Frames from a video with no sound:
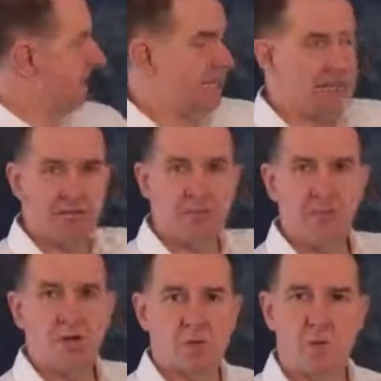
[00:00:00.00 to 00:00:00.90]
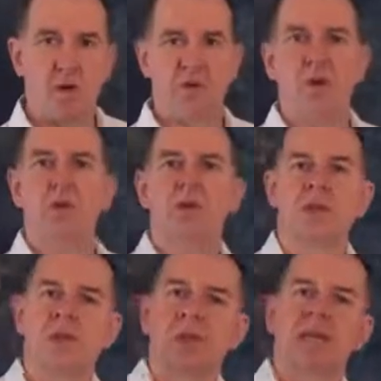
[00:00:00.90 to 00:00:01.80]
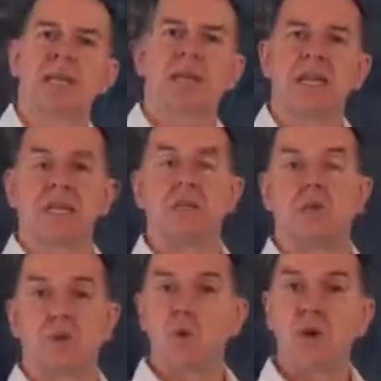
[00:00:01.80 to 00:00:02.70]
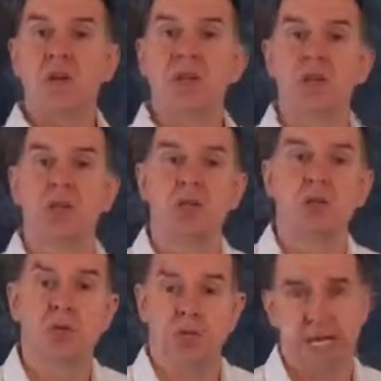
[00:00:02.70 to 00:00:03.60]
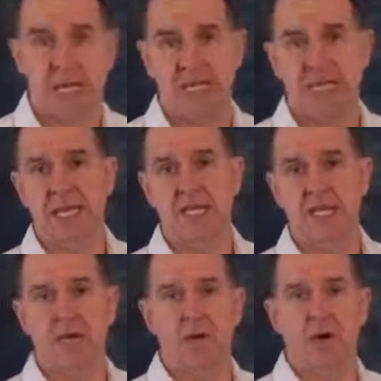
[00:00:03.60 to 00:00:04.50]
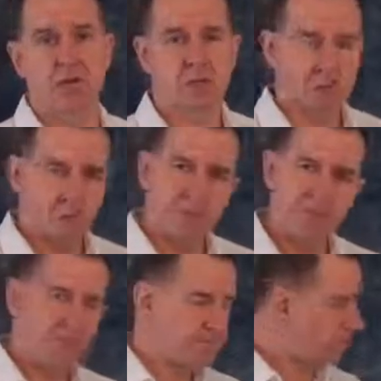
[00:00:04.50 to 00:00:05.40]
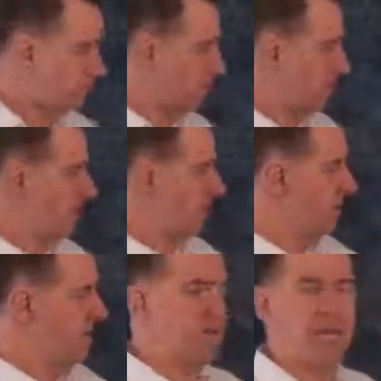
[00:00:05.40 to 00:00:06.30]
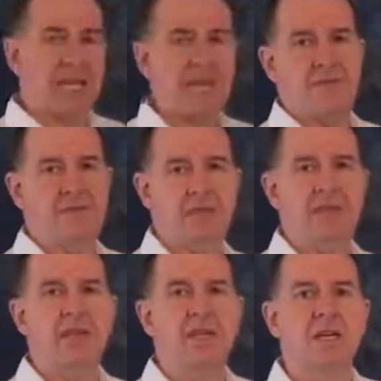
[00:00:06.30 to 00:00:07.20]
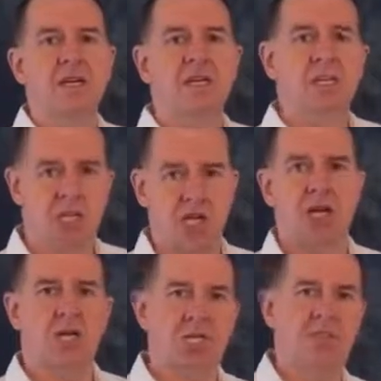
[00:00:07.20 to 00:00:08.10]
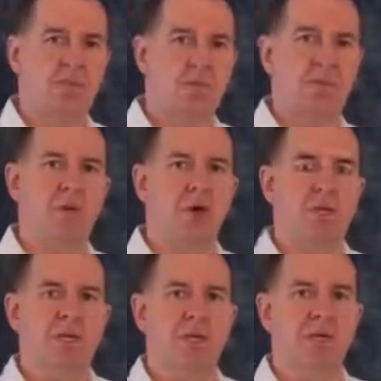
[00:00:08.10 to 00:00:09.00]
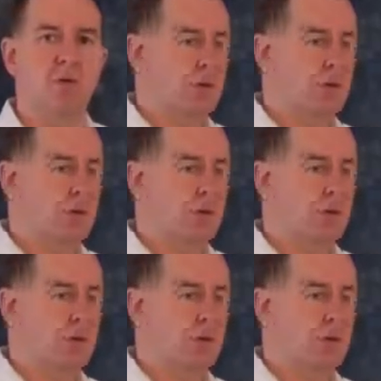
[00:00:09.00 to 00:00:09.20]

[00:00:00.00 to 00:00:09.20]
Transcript: Connected to the box. Why do I want you to stay connected to the box? Or why should you stay connected to the box? Well, remember that everything starts from the box.